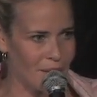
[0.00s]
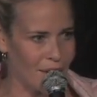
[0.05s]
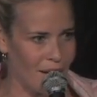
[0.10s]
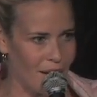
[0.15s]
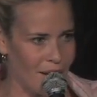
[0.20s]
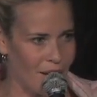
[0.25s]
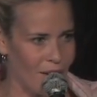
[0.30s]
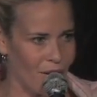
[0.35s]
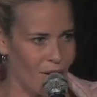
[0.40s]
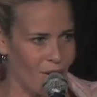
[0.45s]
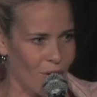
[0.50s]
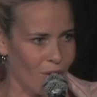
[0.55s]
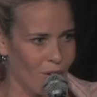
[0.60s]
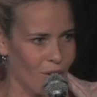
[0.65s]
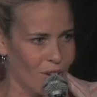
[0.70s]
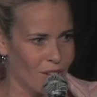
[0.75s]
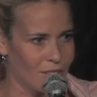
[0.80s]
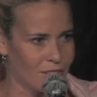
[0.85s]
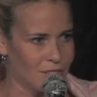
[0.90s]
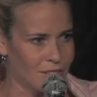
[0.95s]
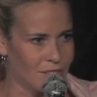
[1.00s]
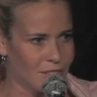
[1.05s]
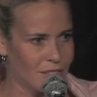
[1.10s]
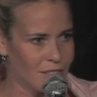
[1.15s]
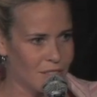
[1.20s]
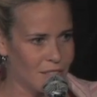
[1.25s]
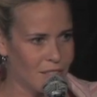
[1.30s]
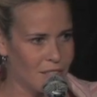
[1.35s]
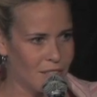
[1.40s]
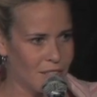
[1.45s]
No.
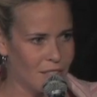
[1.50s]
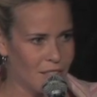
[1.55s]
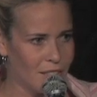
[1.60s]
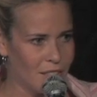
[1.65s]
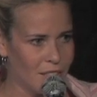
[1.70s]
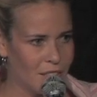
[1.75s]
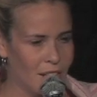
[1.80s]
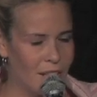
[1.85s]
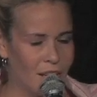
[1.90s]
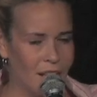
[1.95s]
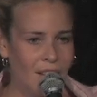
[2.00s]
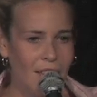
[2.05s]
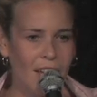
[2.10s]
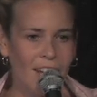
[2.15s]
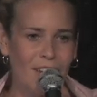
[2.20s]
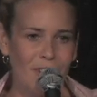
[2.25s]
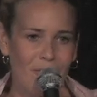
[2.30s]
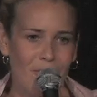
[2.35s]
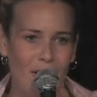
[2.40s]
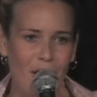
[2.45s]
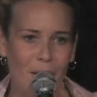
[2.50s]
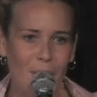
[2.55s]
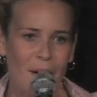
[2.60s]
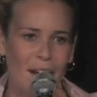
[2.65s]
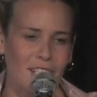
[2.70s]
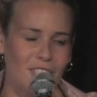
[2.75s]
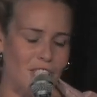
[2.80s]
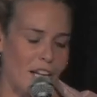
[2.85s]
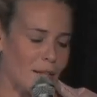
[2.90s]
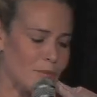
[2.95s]
Thank you very
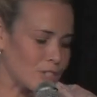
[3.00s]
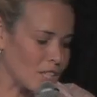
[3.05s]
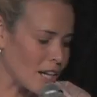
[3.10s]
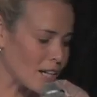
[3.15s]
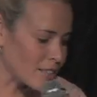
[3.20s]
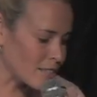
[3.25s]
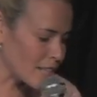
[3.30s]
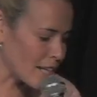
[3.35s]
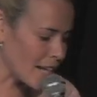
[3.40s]
much. I'm Chelsea